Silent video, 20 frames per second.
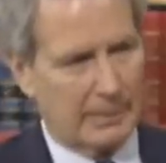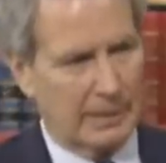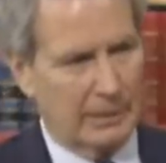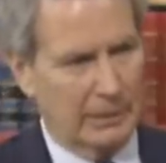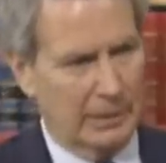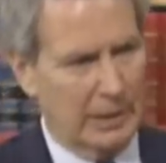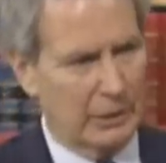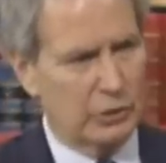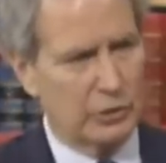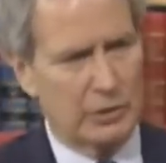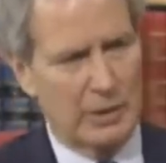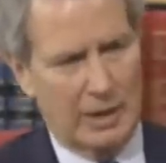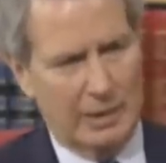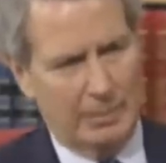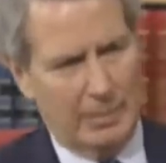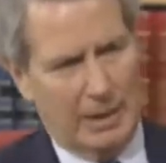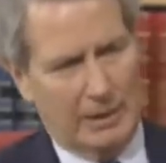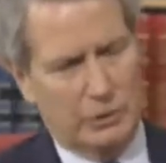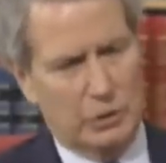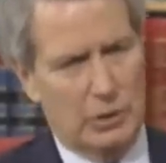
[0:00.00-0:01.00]
Let's say
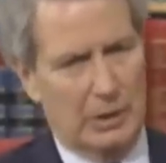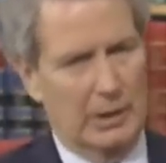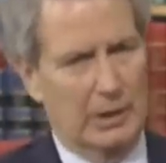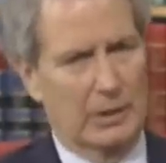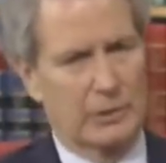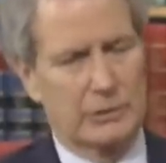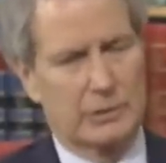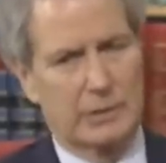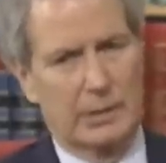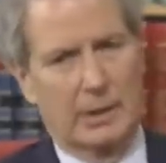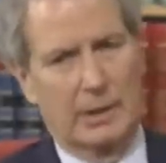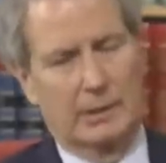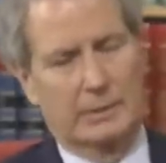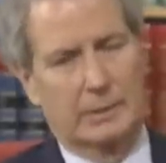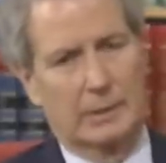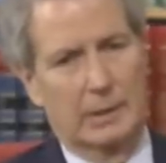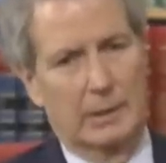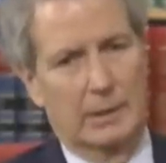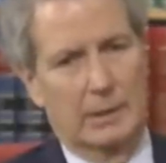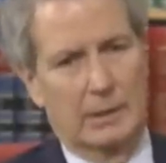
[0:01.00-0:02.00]
by chance that
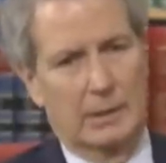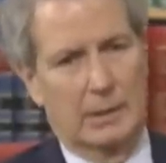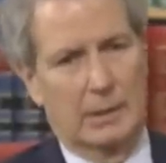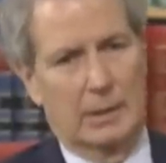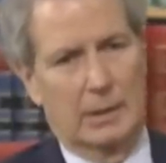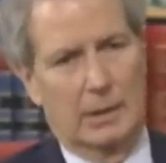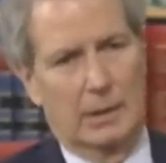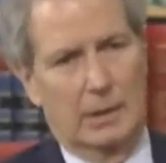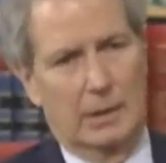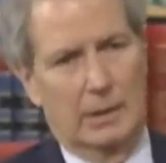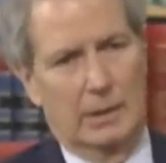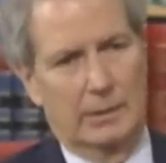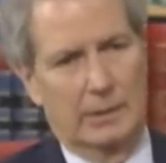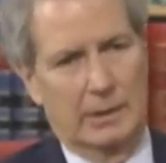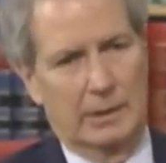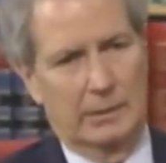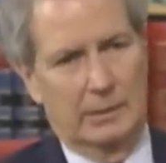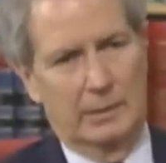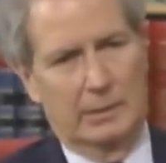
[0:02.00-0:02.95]
in